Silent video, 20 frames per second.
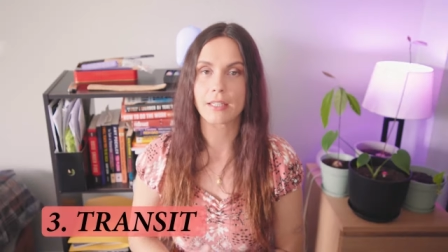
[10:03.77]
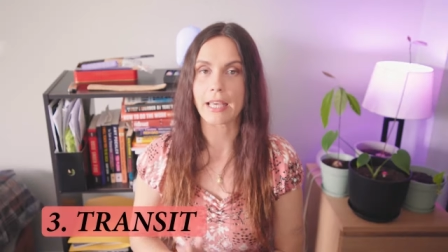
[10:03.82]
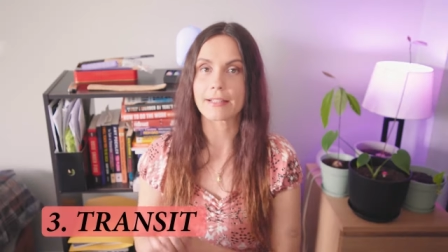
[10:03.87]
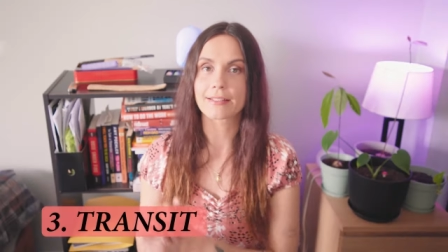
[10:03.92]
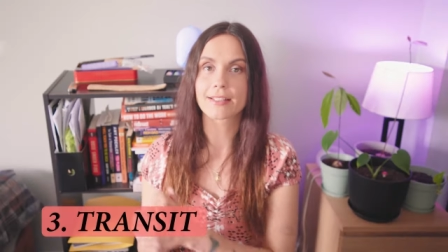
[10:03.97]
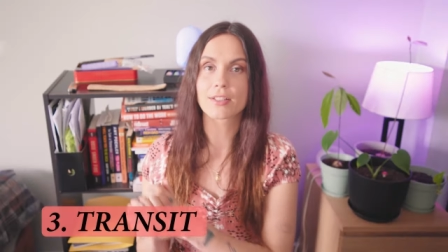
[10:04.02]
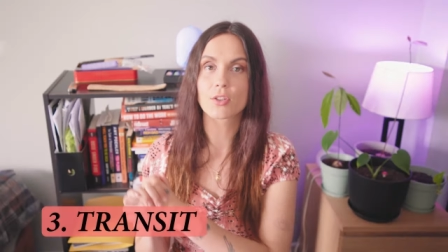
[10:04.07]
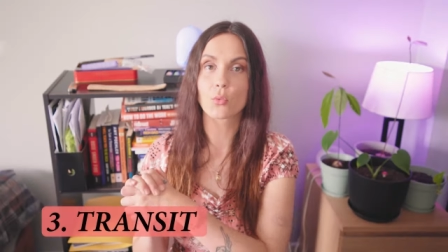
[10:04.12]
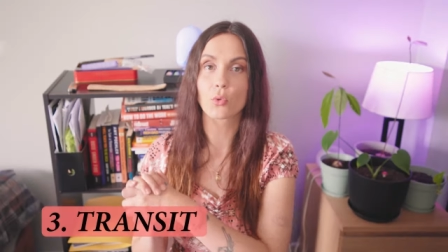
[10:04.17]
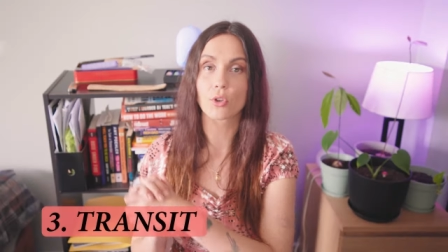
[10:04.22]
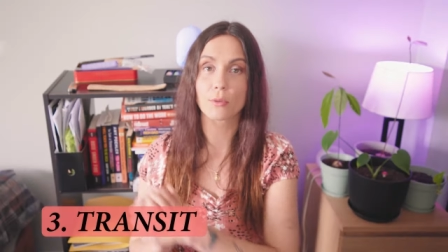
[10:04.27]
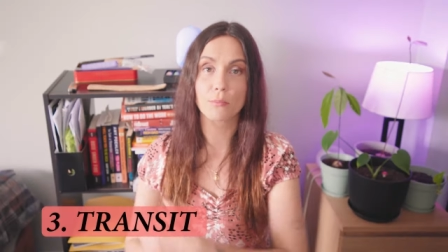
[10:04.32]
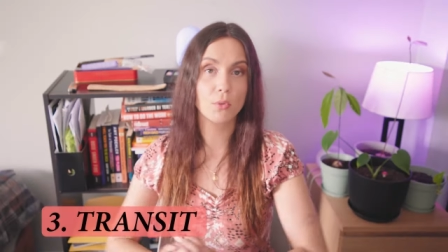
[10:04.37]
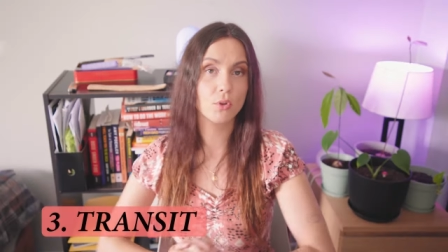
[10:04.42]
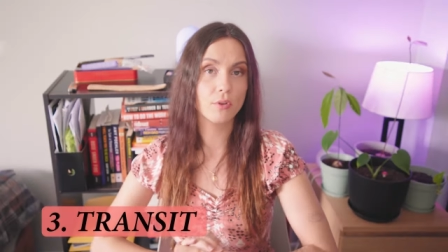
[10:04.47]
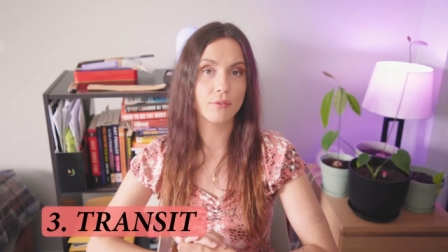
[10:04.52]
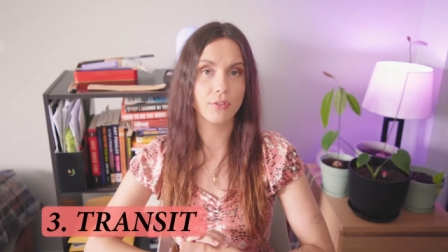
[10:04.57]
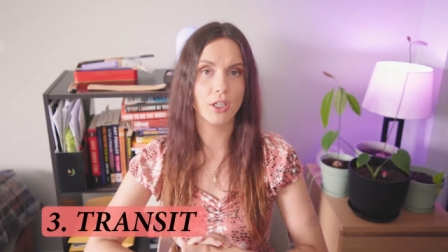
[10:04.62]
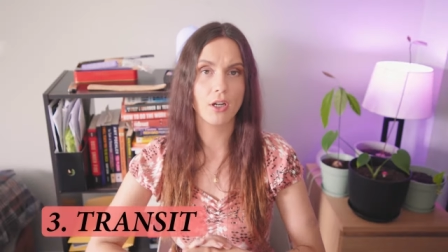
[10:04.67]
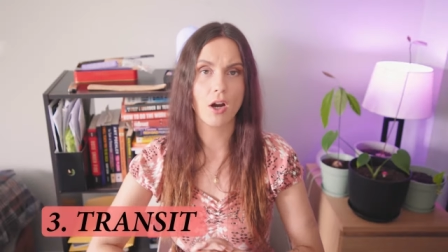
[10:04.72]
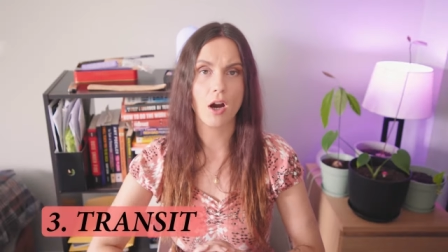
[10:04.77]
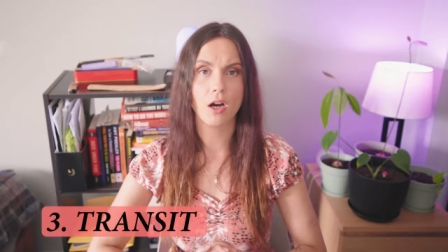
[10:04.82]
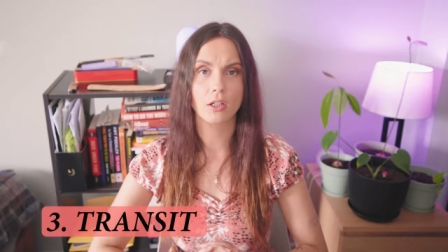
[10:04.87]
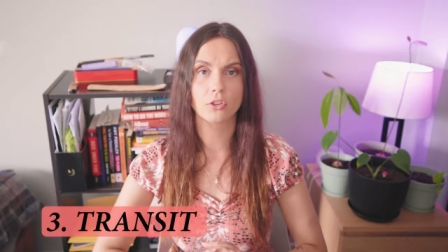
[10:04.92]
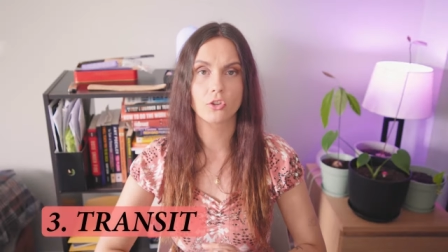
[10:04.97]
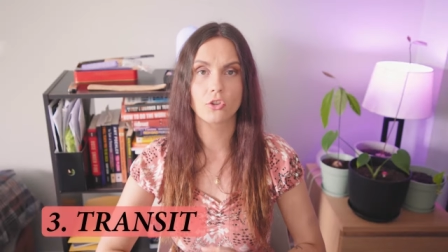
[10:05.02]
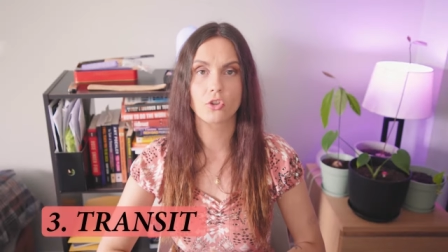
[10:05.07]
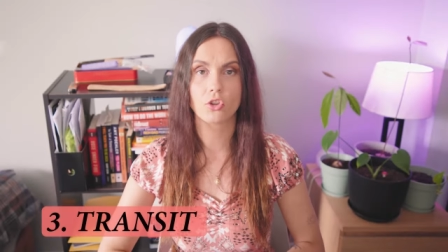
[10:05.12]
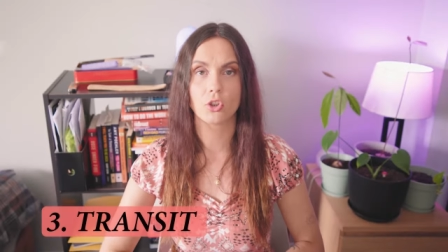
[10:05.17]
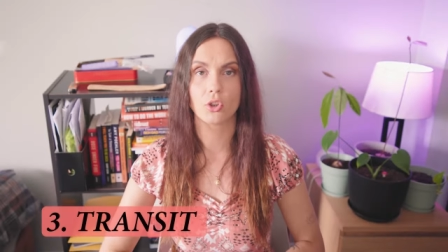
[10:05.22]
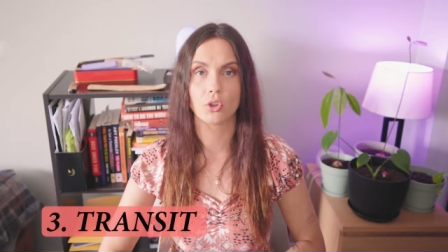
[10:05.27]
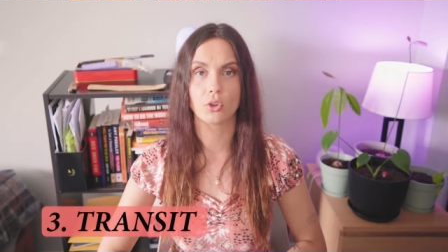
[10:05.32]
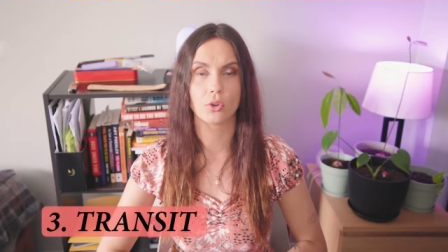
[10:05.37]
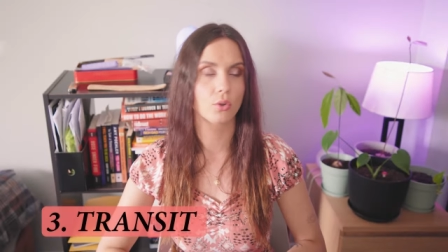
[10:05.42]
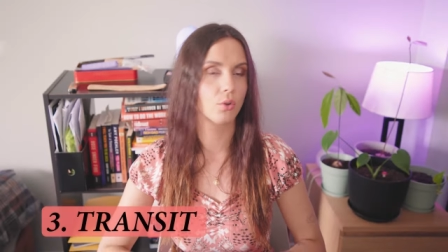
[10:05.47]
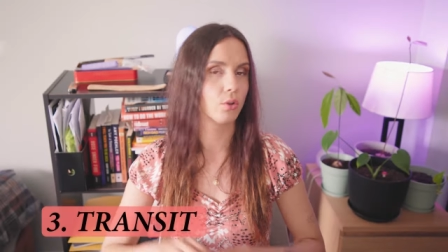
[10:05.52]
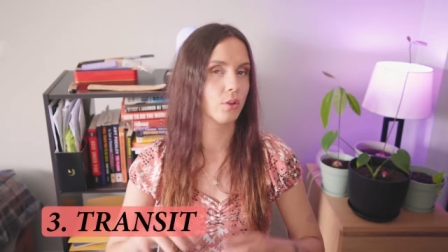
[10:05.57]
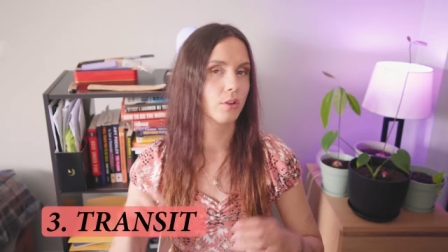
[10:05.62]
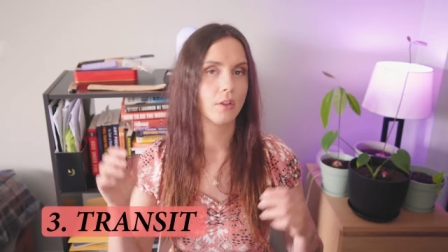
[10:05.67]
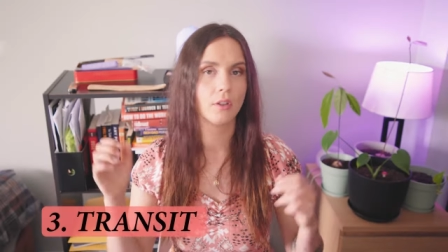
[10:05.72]
Next, we're moving on
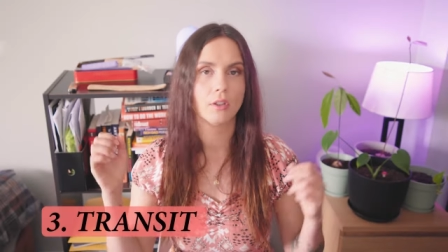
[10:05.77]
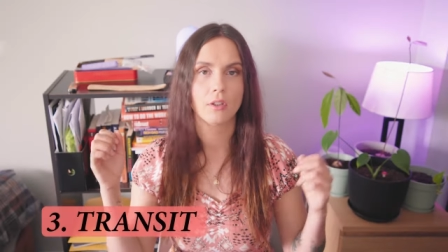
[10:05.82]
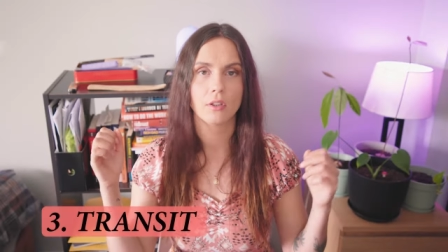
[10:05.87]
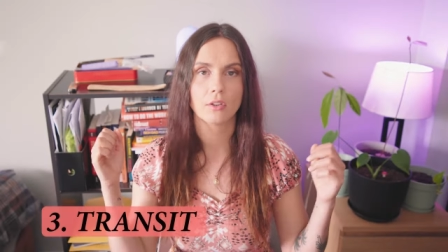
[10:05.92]
to